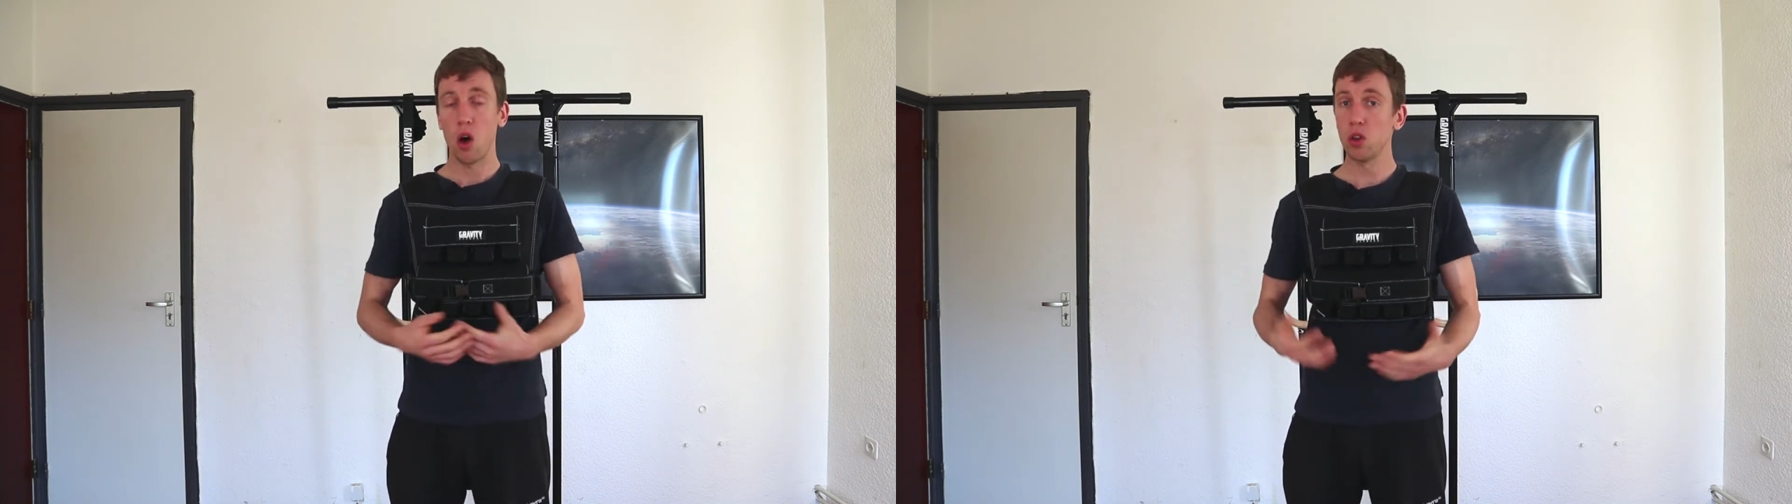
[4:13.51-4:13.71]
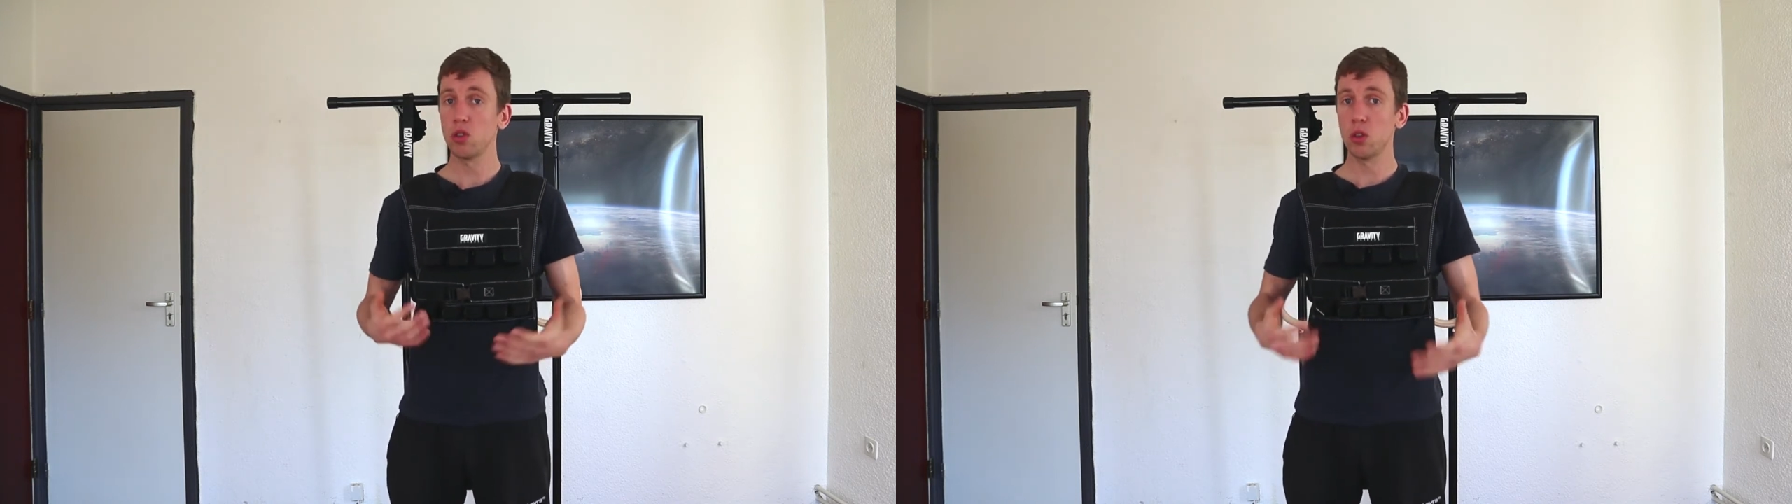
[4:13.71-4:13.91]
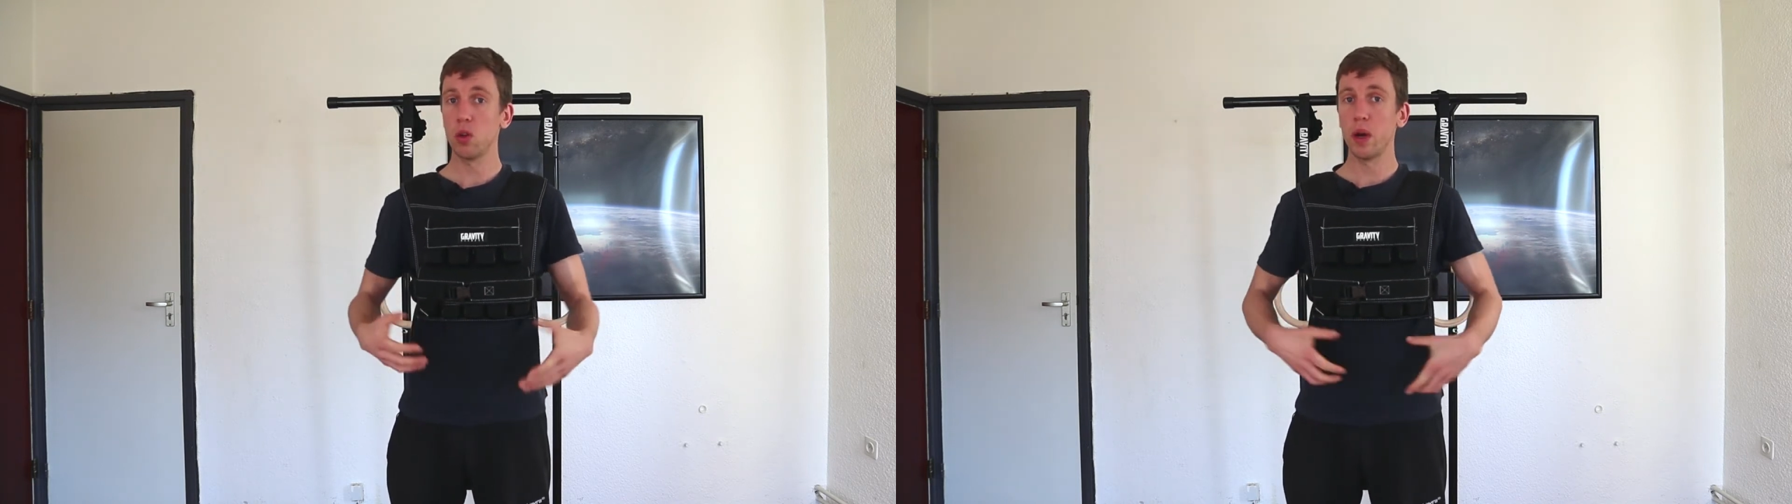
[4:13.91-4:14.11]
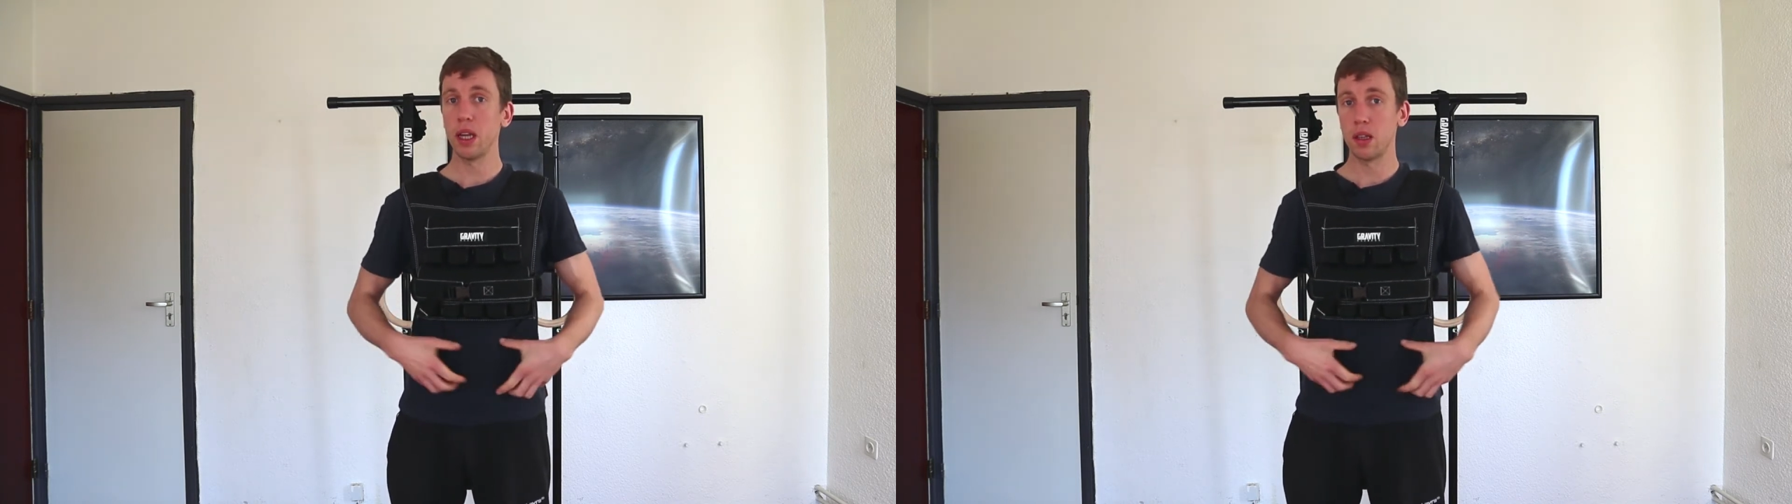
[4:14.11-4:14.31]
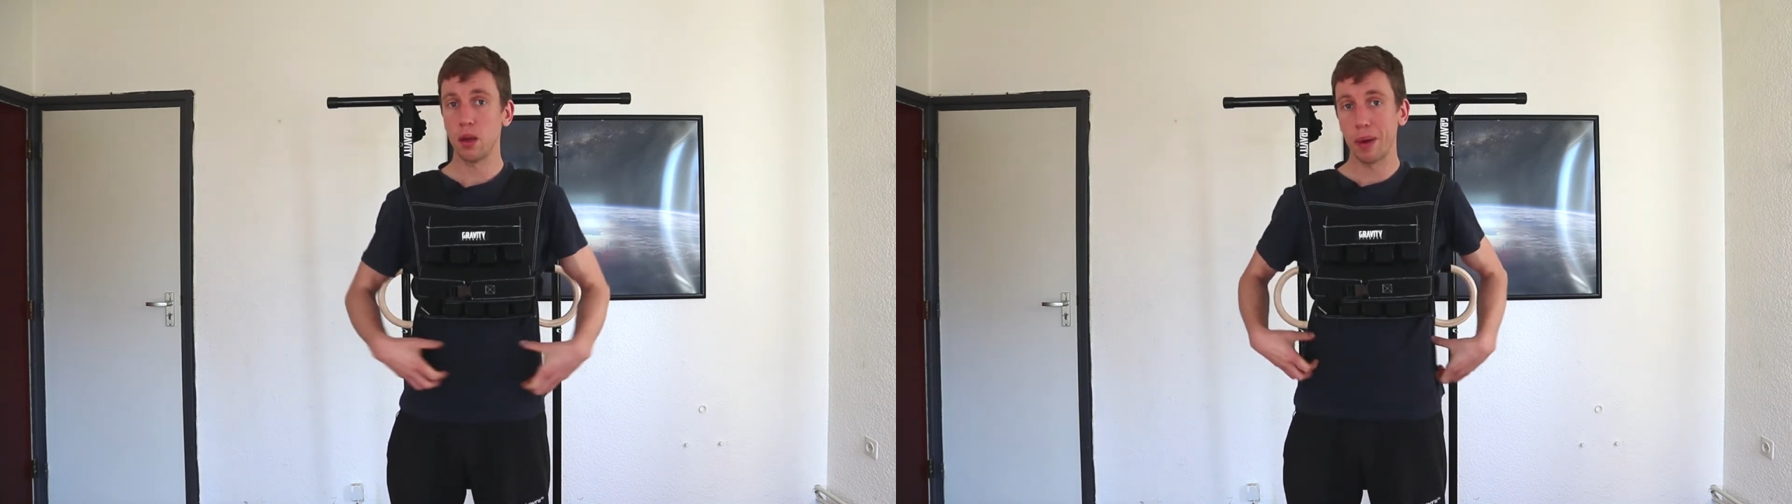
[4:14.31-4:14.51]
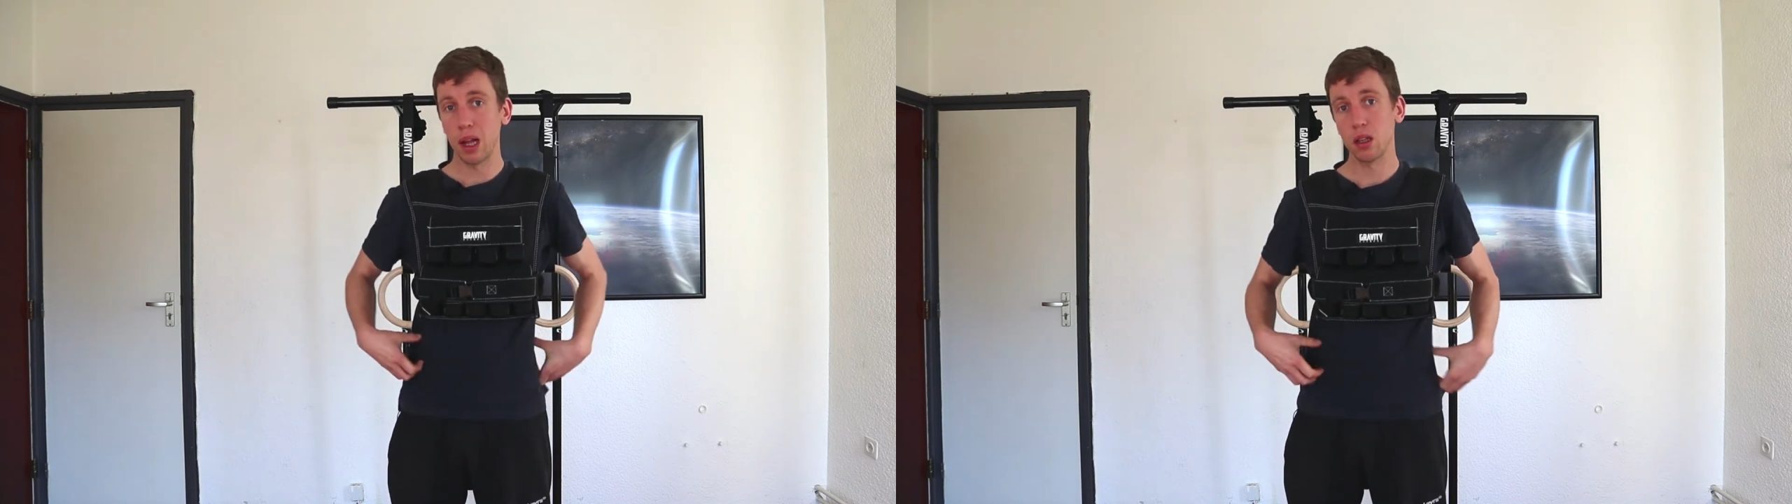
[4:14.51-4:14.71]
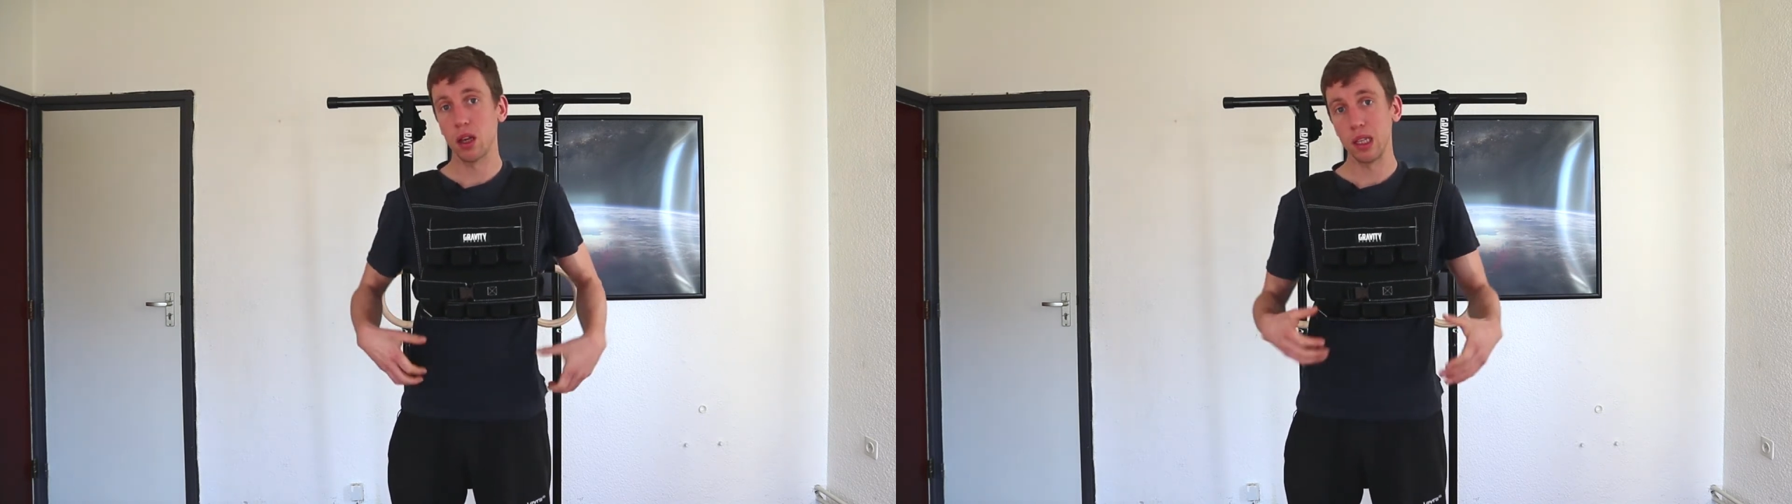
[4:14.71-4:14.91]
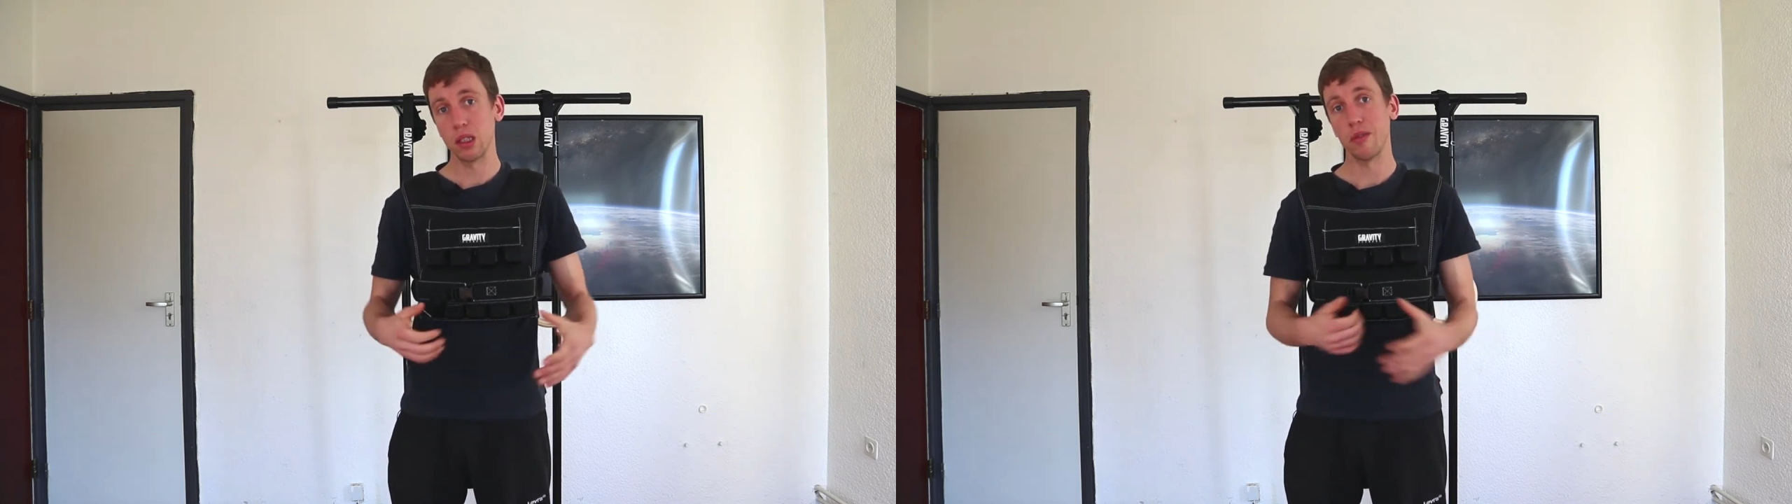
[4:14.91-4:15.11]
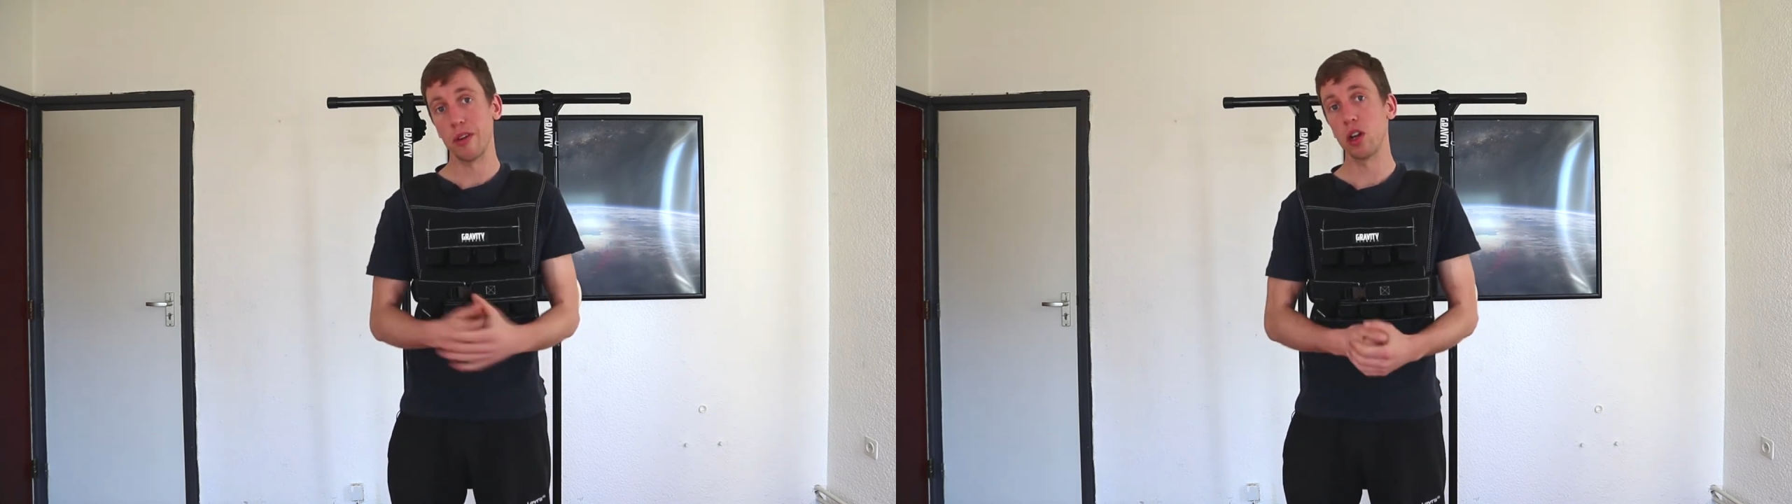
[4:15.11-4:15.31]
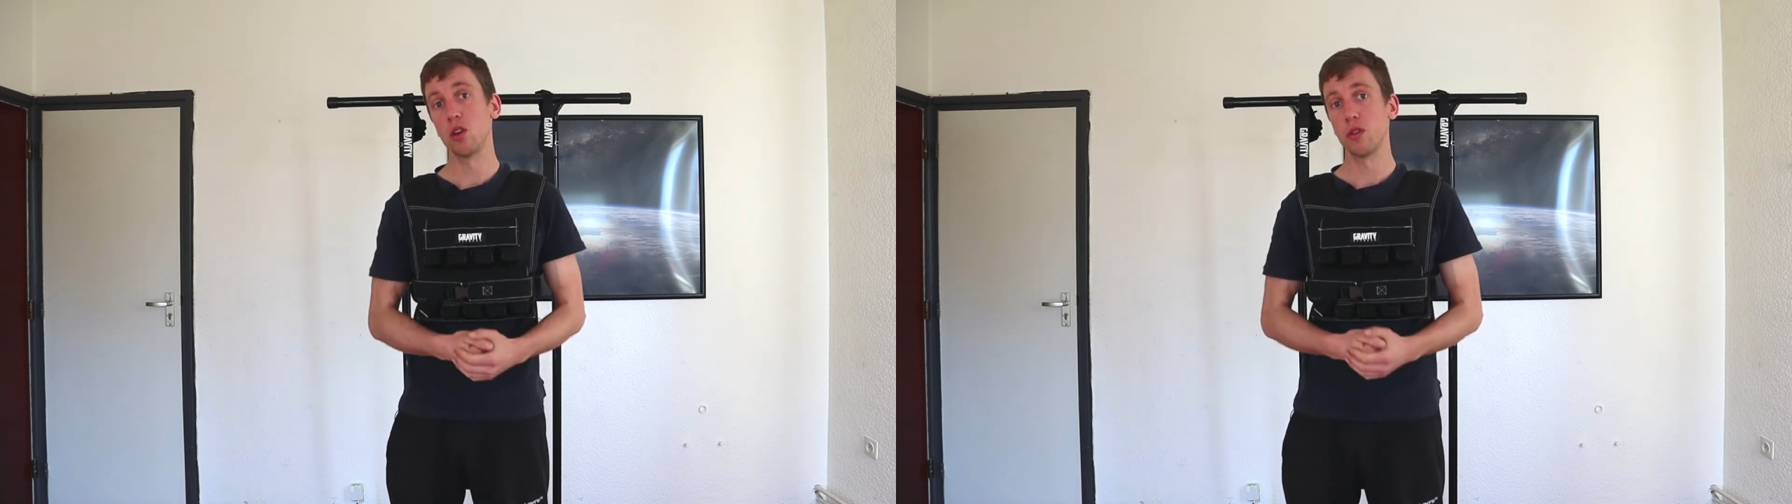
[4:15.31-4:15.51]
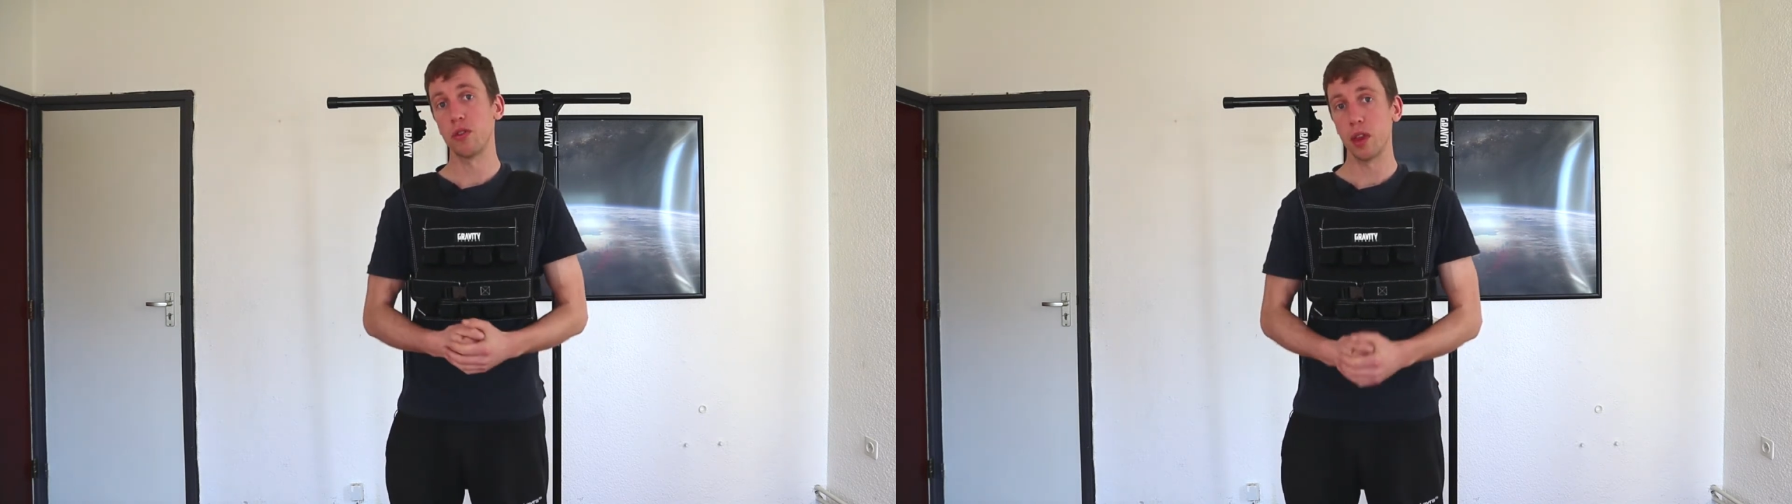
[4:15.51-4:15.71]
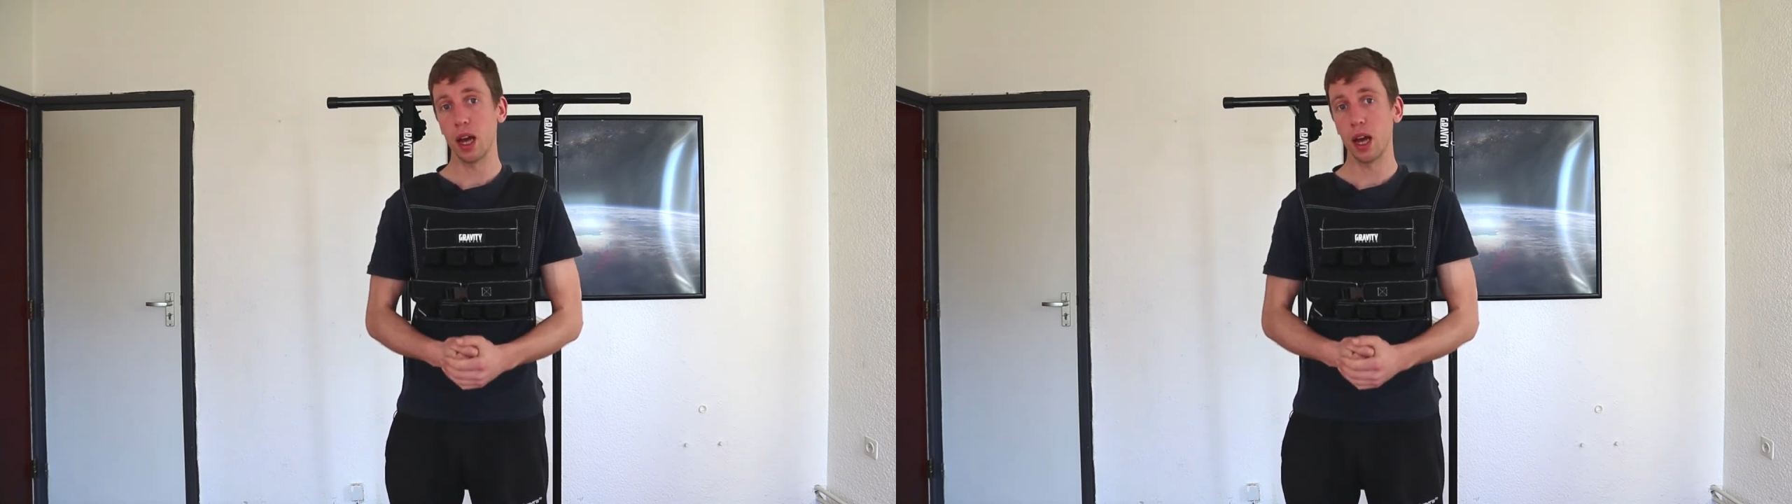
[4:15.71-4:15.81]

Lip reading: also the weight belt is very good for